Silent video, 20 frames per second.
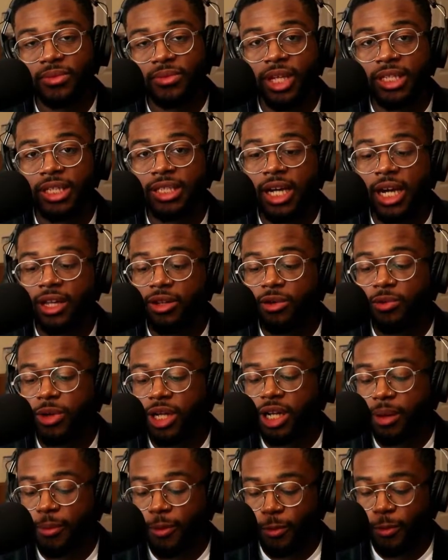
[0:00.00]
that Tyler
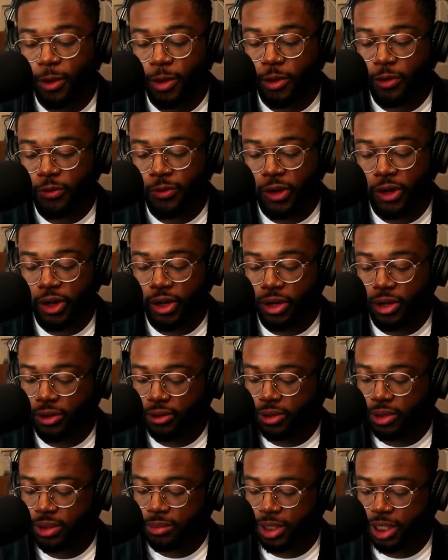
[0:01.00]
went number 1 over her
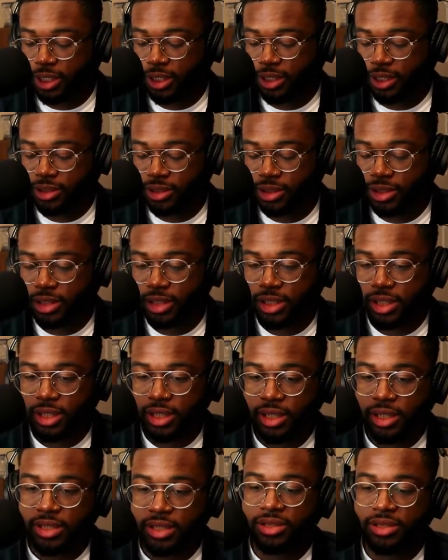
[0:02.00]
only because
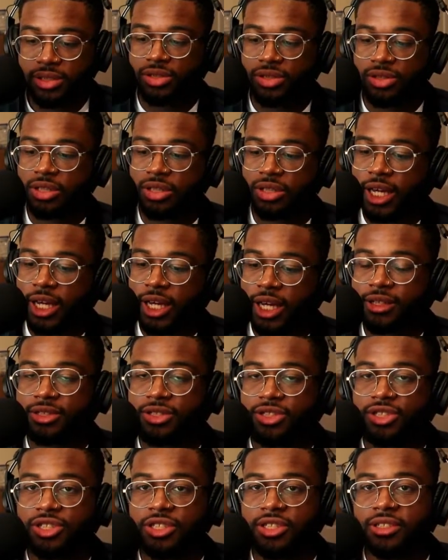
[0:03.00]
like
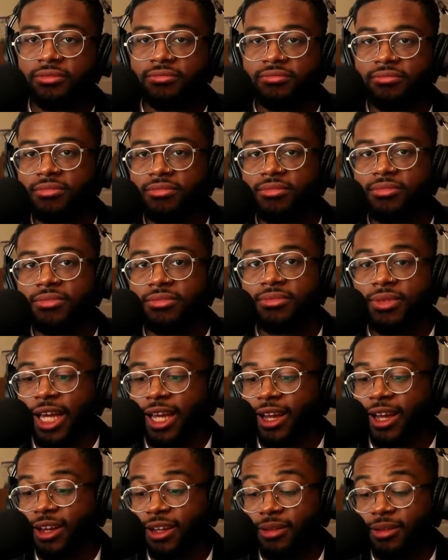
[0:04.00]
she
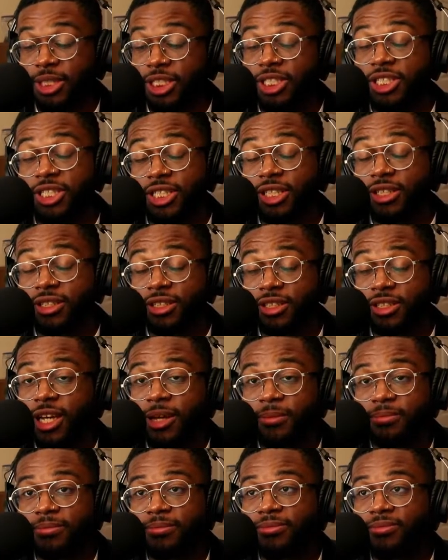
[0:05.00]
like I mean she's still in the
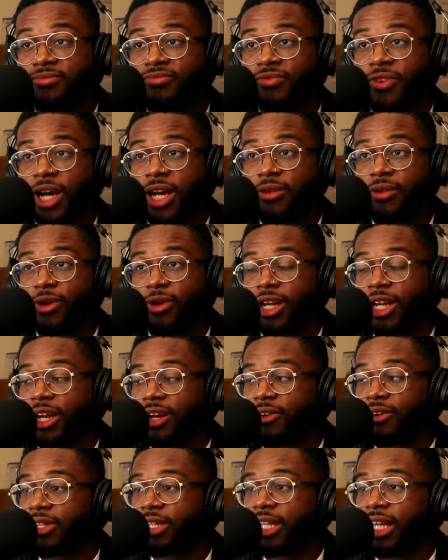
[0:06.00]
top 5 right
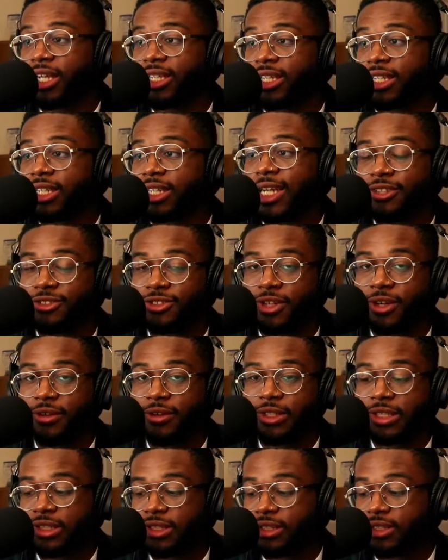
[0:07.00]
now and like Tyler's
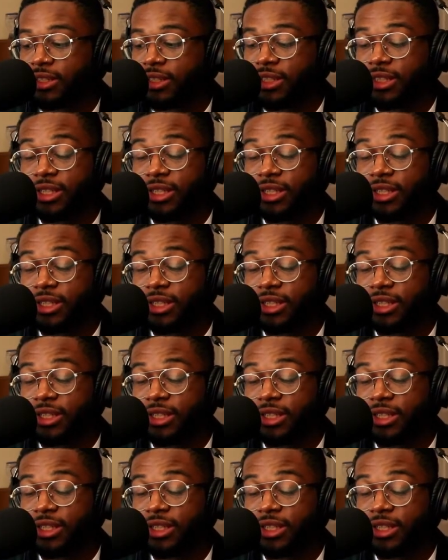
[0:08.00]
obviously